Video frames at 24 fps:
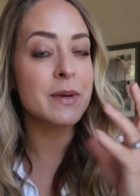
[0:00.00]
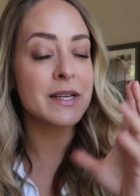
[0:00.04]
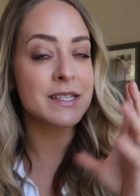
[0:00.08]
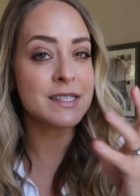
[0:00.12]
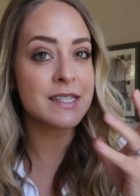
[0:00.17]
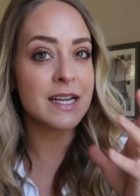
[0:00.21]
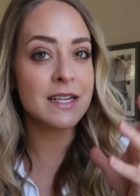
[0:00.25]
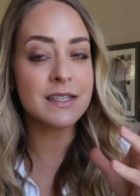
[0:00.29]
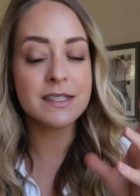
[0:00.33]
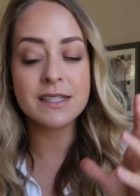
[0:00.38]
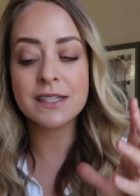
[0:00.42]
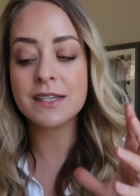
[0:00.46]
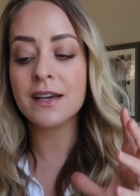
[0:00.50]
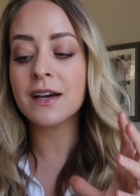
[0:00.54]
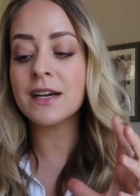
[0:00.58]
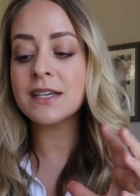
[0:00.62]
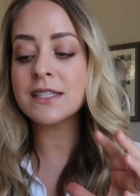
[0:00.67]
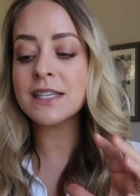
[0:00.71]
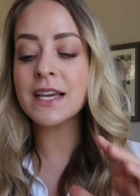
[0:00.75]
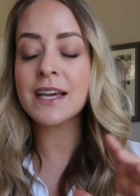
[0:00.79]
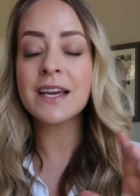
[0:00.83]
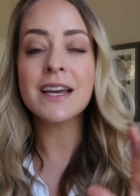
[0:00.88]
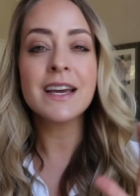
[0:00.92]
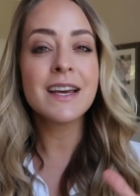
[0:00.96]
bit
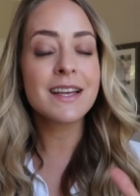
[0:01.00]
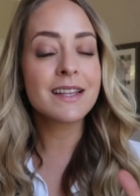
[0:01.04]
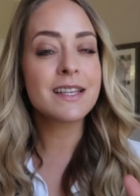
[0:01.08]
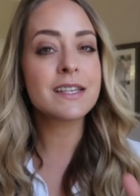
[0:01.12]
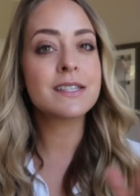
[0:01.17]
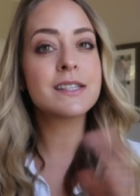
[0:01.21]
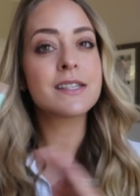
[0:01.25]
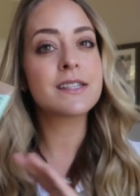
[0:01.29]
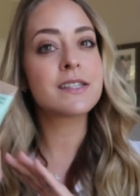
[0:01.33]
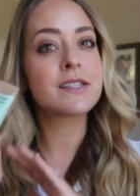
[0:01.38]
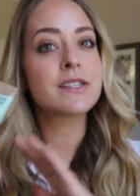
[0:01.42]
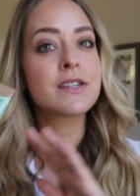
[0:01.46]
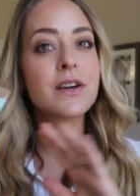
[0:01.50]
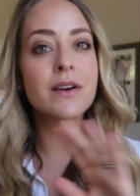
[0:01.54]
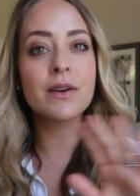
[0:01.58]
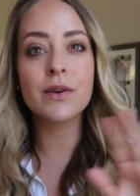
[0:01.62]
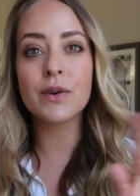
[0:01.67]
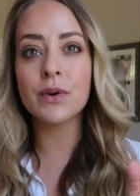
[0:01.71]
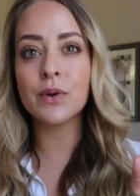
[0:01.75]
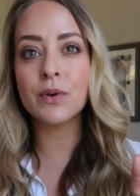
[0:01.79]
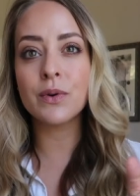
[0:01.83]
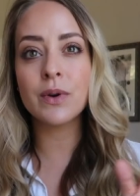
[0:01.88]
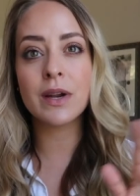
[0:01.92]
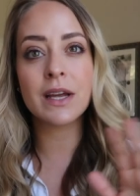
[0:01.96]
sensitizing. This is so
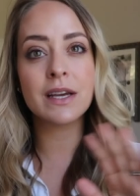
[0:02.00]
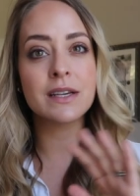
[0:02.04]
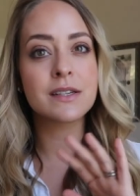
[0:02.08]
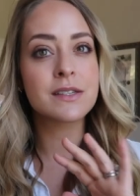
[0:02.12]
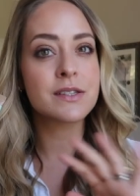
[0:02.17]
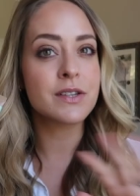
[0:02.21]
cooling,